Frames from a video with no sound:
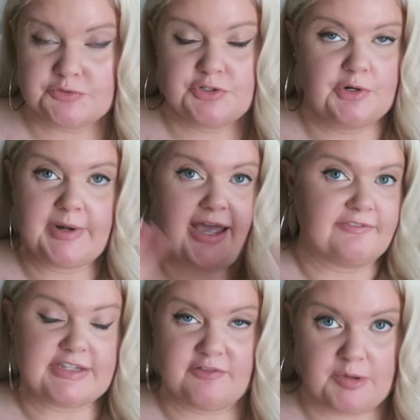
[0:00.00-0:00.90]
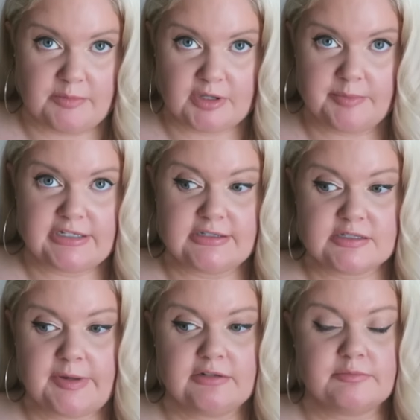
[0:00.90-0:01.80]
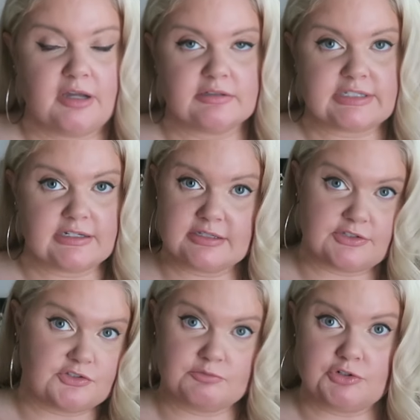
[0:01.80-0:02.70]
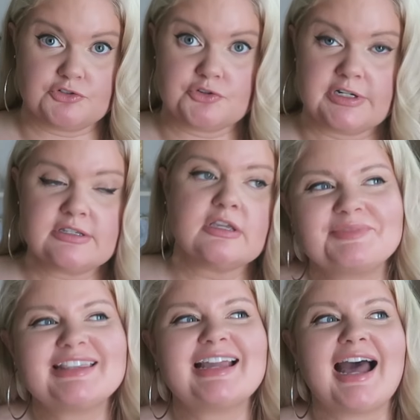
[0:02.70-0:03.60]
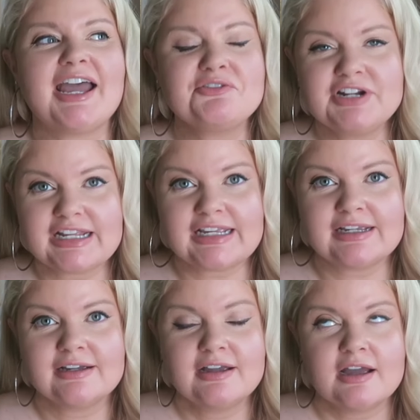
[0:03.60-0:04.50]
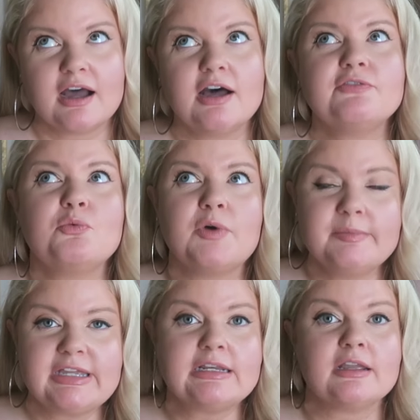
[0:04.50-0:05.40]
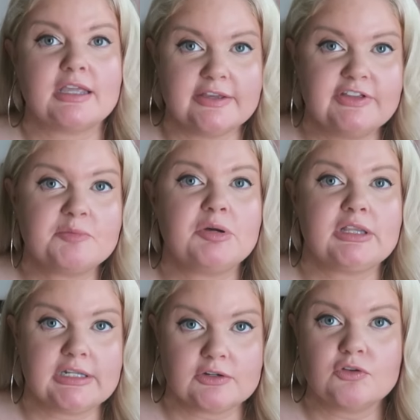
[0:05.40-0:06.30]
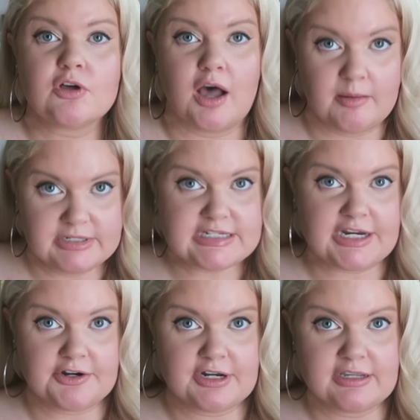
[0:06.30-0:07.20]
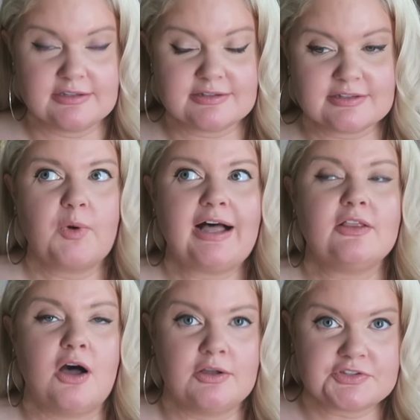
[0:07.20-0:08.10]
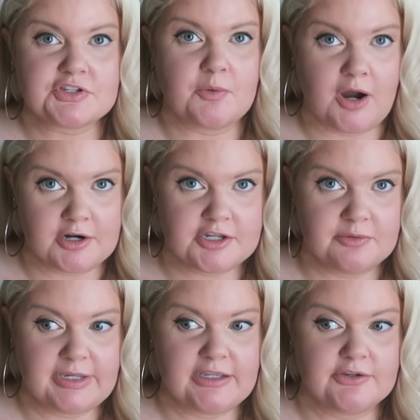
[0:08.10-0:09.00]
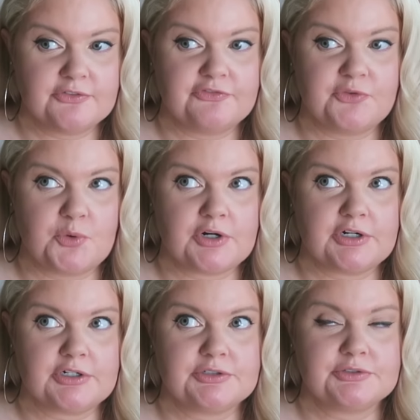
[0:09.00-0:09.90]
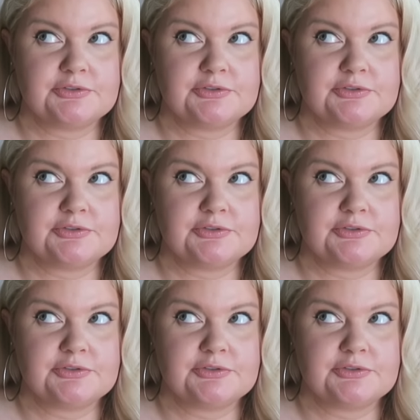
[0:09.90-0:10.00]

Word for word: to, you don't have to have public opinions about politics, that's your choice. But the irony of women giving political commentaries while also arguing for